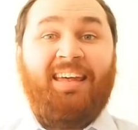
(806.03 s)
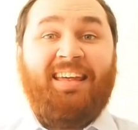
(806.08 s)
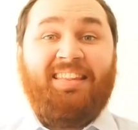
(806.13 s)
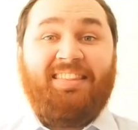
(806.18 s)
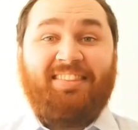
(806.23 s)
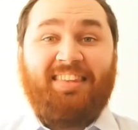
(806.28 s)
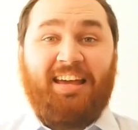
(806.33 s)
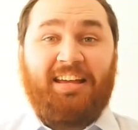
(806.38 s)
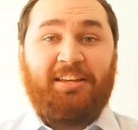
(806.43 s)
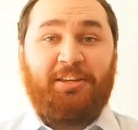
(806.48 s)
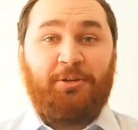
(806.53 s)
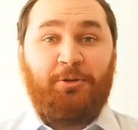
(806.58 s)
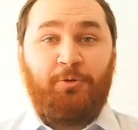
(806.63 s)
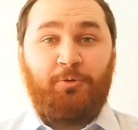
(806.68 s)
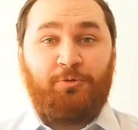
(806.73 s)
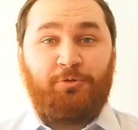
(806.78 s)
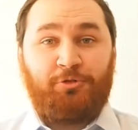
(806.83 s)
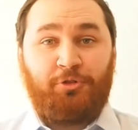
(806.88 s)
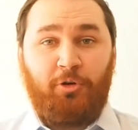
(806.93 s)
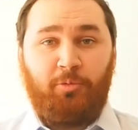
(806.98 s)
Thank you
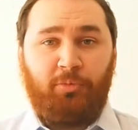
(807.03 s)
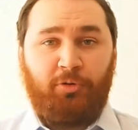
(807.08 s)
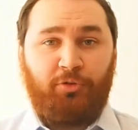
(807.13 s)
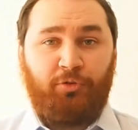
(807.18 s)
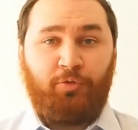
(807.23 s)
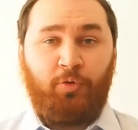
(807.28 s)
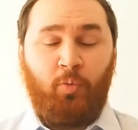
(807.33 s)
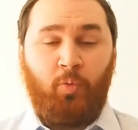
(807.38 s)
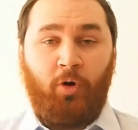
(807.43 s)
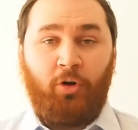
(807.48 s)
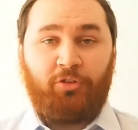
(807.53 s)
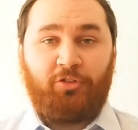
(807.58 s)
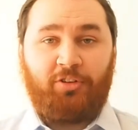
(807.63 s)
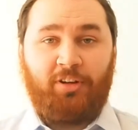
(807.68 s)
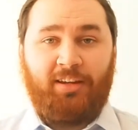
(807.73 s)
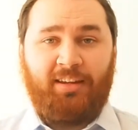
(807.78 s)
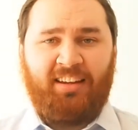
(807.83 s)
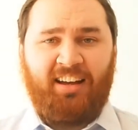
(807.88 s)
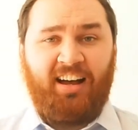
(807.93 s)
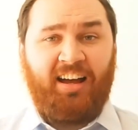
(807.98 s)
so much for watching.
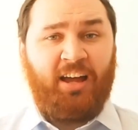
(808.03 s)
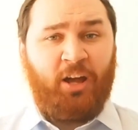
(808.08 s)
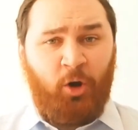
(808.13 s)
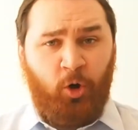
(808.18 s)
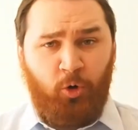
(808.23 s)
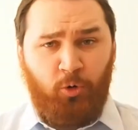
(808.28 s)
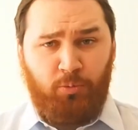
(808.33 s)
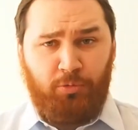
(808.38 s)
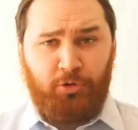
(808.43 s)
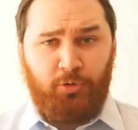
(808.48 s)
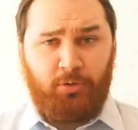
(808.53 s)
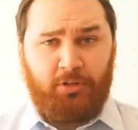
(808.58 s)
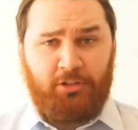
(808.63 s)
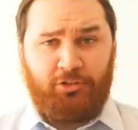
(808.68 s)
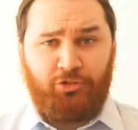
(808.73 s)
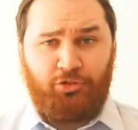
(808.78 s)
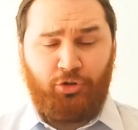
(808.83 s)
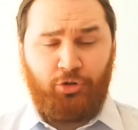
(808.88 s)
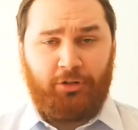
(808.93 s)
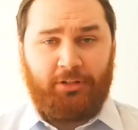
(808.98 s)
I hope you
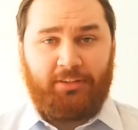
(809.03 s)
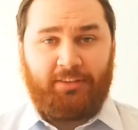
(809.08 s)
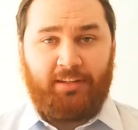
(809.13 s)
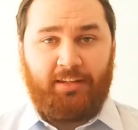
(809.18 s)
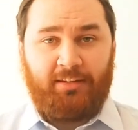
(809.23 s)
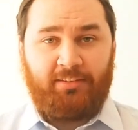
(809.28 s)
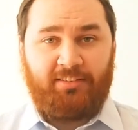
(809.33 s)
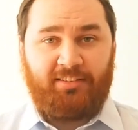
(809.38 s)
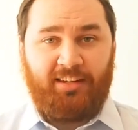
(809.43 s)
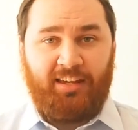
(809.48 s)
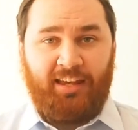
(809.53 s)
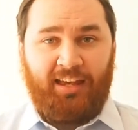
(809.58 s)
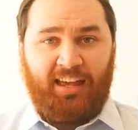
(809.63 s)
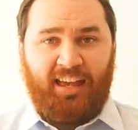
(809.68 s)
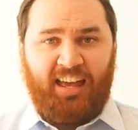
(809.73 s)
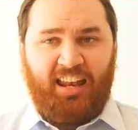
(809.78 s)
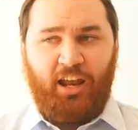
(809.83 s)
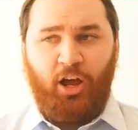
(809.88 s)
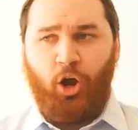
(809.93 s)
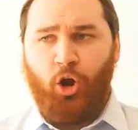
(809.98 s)
enjoyed this,
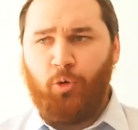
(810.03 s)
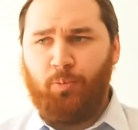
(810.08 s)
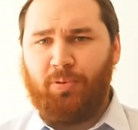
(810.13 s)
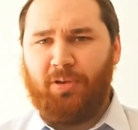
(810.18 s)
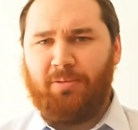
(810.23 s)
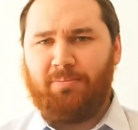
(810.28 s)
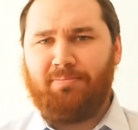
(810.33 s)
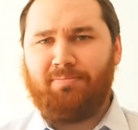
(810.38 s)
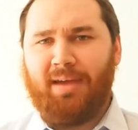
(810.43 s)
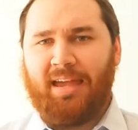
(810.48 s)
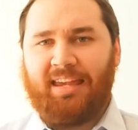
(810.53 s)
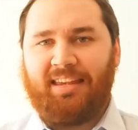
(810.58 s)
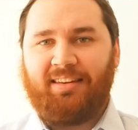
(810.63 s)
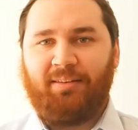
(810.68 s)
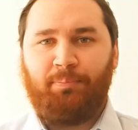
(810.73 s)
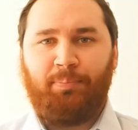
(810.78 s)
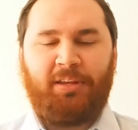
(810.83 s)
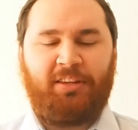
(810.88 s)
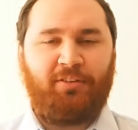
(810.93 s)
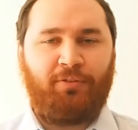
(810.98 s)
and I hope it made a
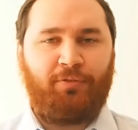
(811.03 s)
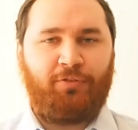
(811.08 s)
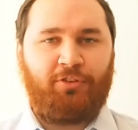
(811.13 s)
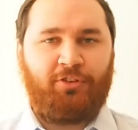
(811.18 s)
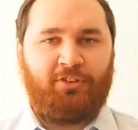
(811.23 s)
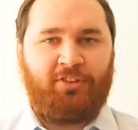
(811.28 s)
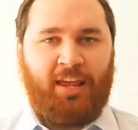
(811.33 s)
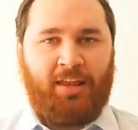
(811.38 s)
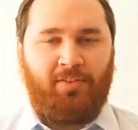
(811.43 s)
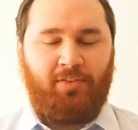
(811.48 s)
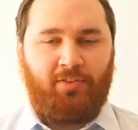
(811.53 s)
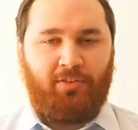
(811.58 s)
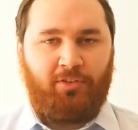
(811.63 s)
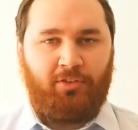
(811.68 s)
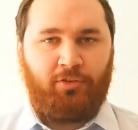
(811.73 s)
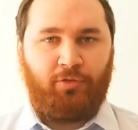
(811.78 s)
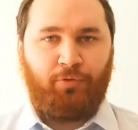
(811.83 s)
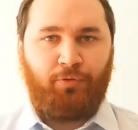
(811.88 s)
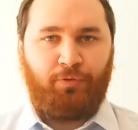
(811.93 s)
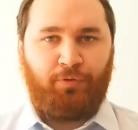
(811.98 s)
bit of sense
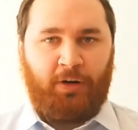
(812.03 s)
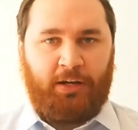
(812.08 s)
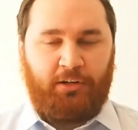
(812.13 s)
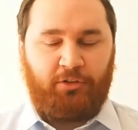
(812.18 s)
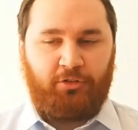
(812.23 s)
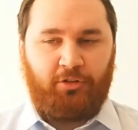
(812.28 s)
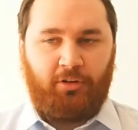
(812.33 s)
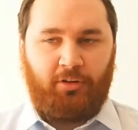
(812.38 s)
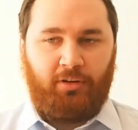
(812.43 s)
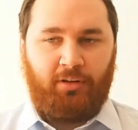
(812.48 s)
of friction.